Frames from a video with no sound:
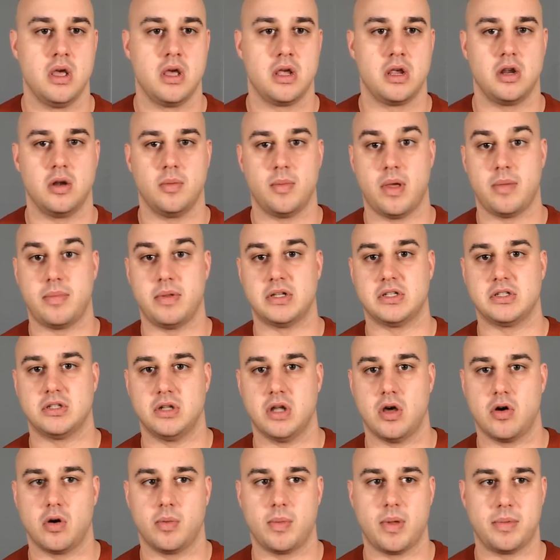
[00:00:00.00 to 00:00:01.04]
maybe it's
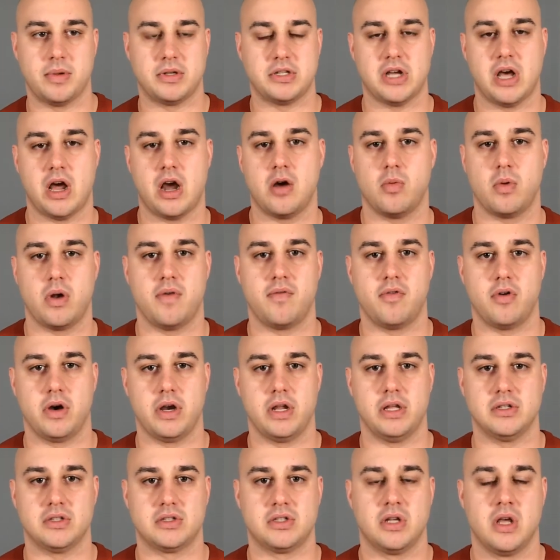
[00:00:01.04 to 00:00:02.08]
lower, maybe it's higher, whatever it
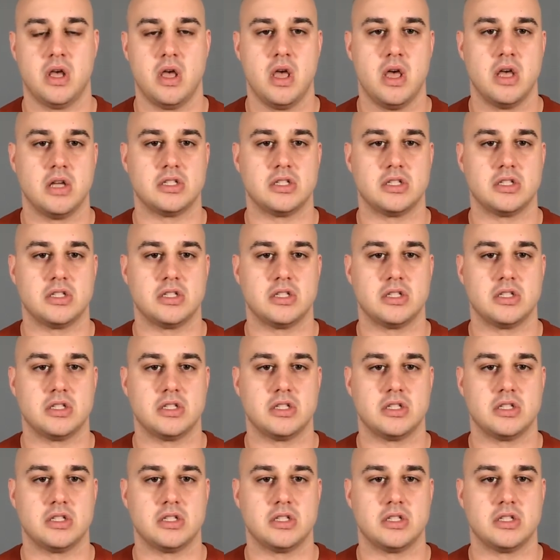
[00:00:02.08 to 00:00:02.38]
is.